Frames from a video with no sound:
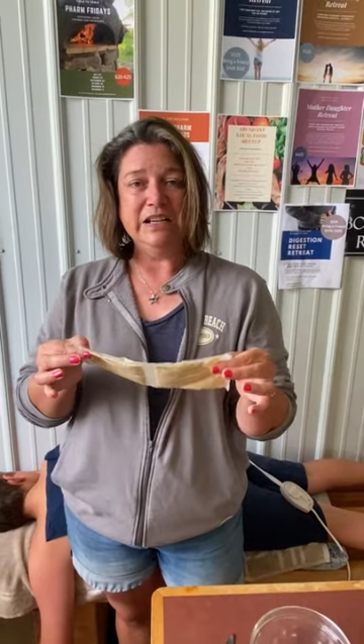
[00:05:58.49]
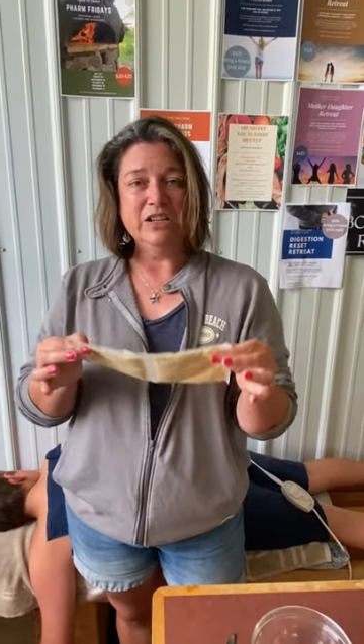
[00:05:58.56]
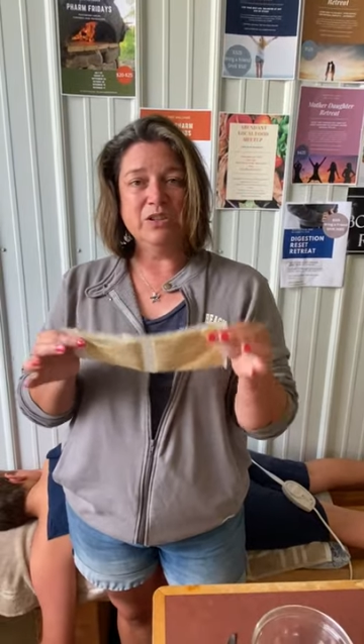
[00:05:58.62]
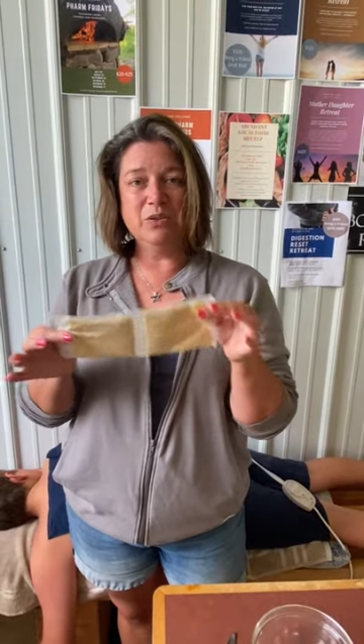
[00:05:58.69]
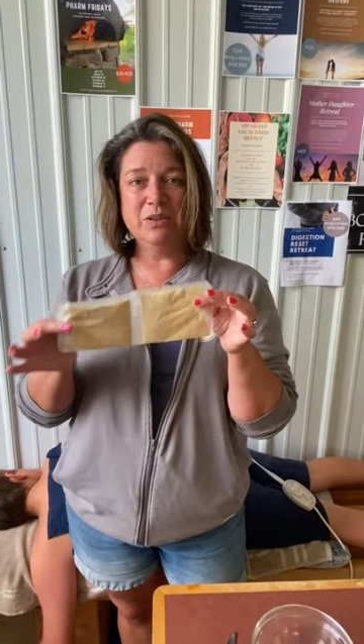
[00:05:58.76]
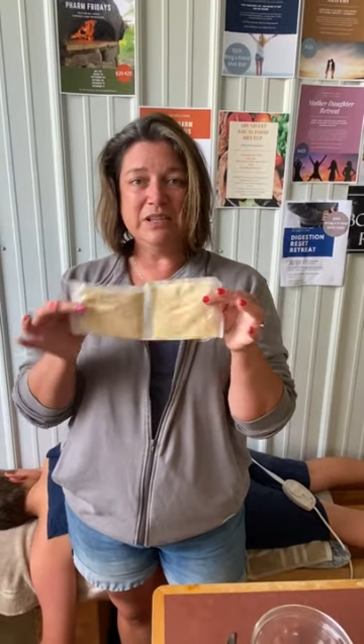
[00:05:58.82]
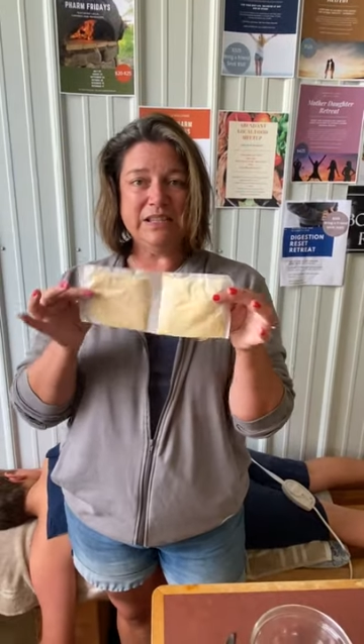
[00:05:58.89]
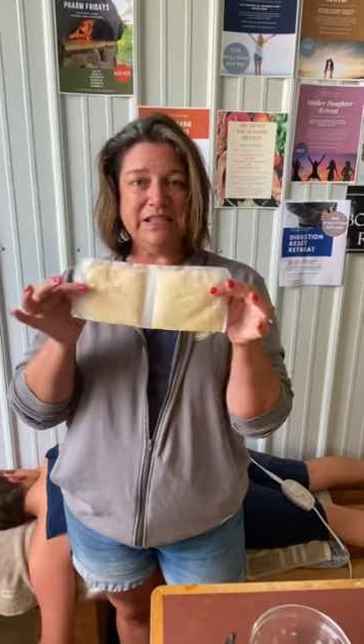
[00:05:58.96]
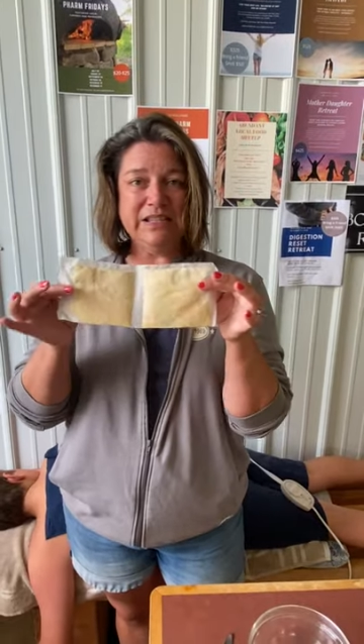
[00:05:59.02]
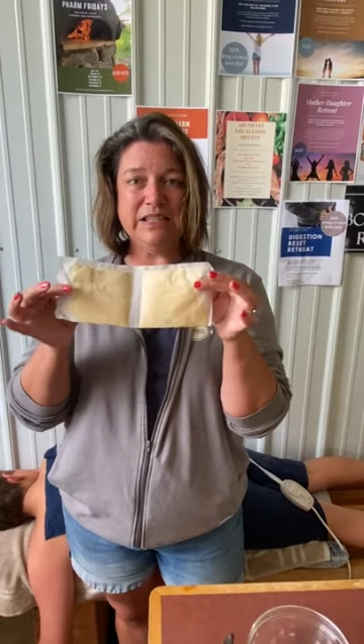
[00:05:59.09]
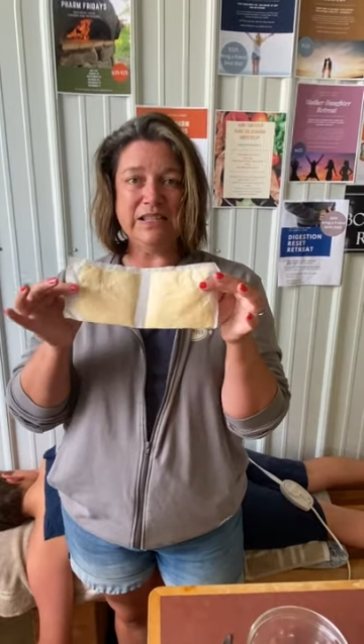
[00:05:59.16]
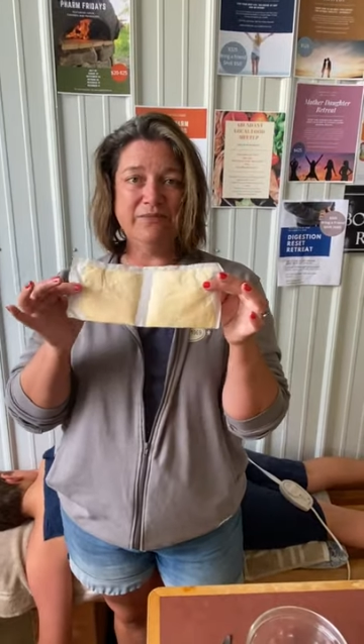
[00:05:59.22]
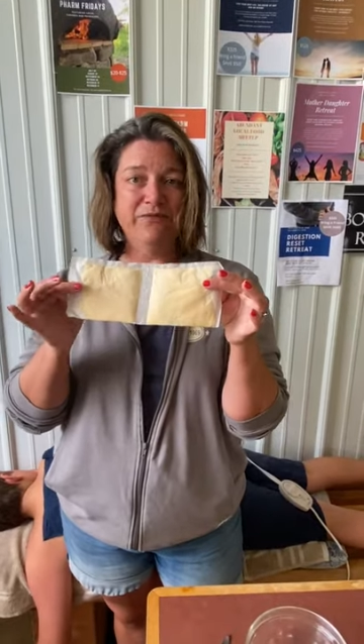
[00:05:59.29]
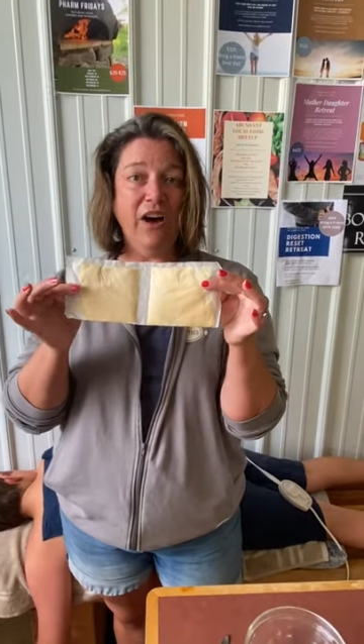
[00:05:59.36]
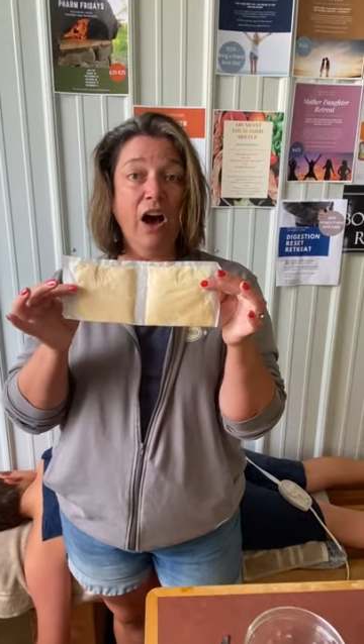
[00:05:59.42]
So this
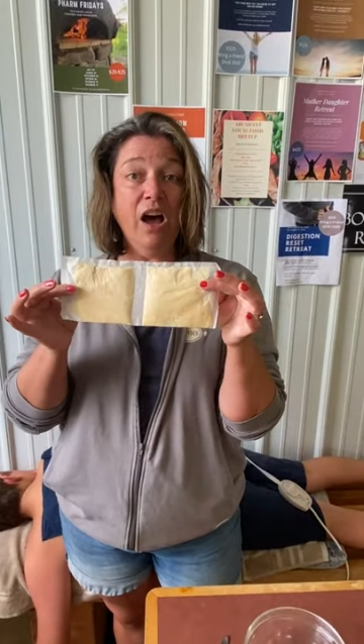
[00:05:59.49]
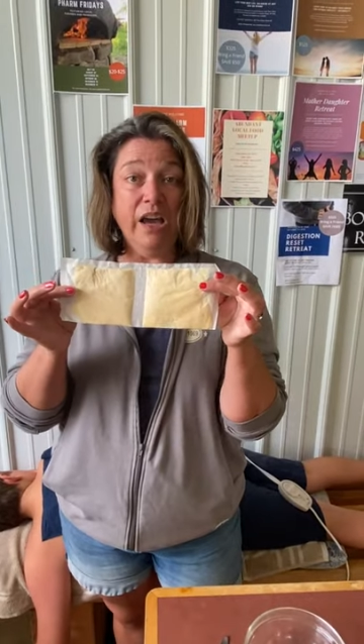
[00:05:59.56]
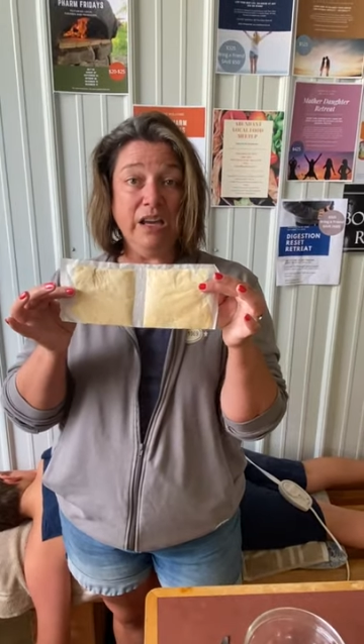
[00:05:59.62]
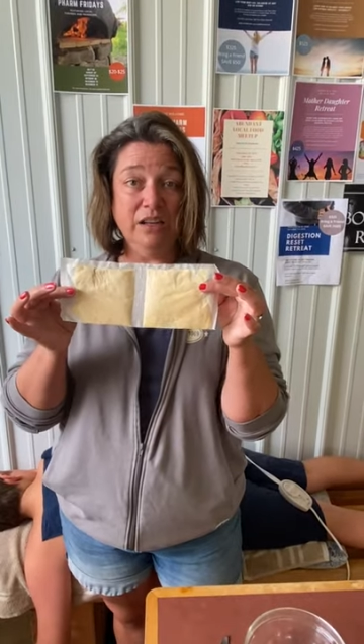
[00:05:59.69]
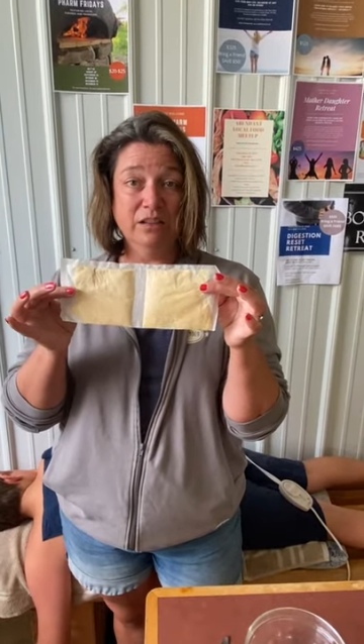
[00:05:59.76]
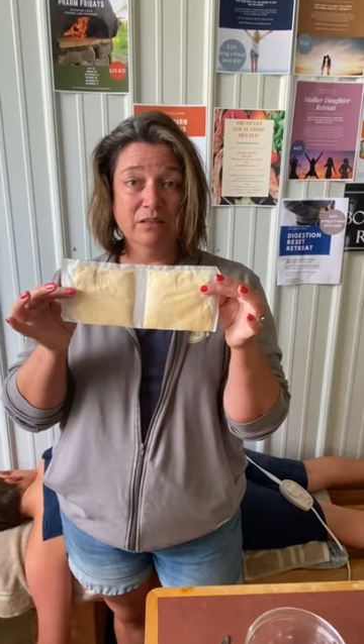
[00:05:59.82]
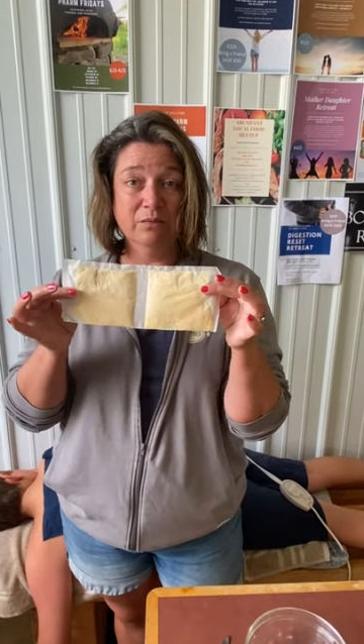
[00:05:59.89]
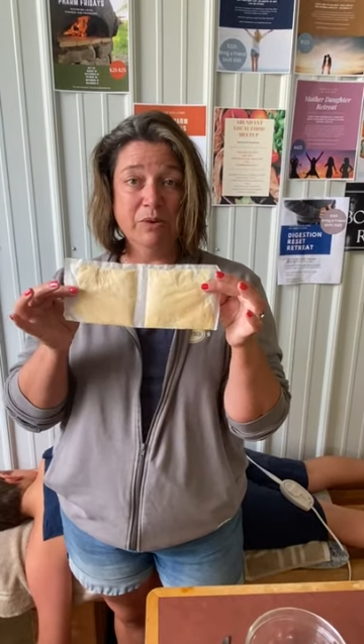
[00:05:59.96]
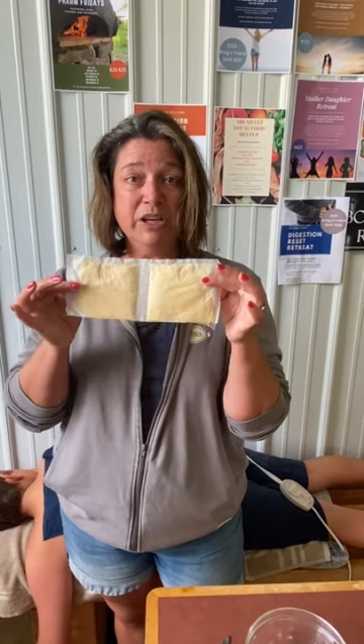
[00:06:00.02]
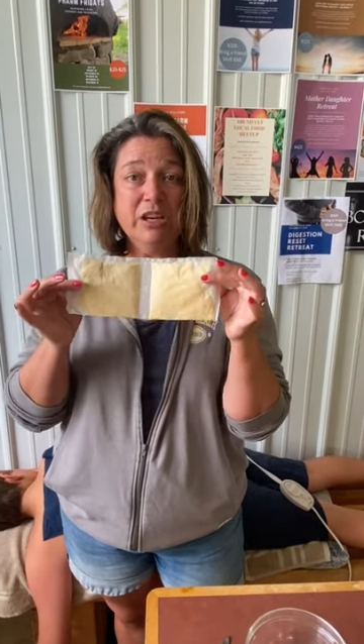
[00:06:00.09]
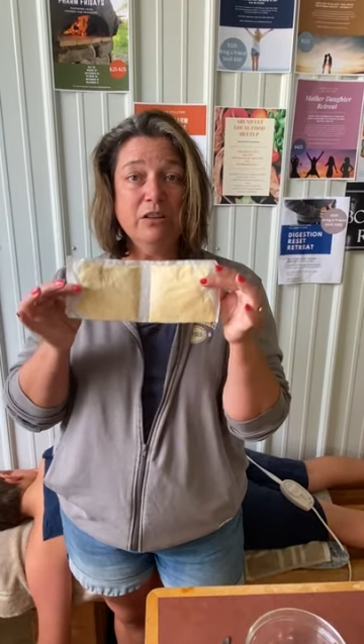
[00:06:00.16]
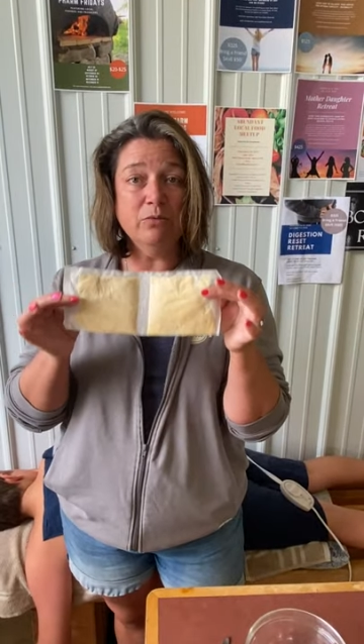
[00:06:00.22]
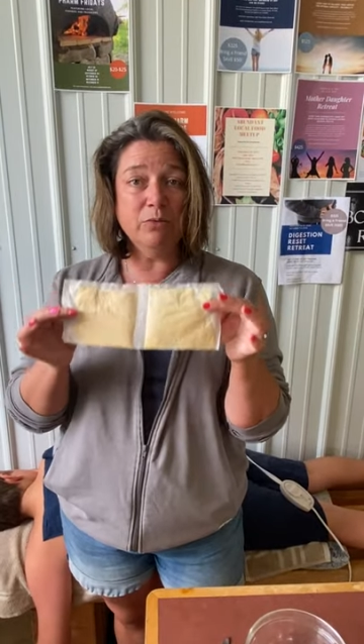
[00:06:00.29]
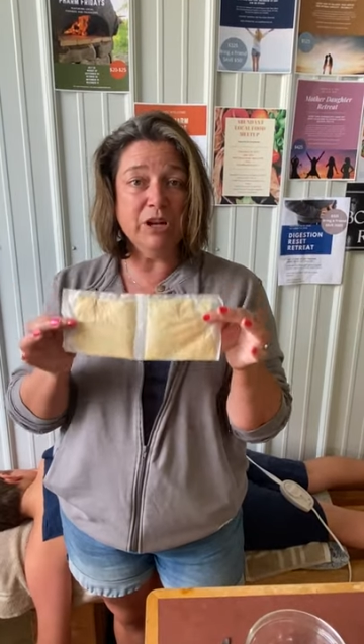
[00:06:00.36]
is fine. We can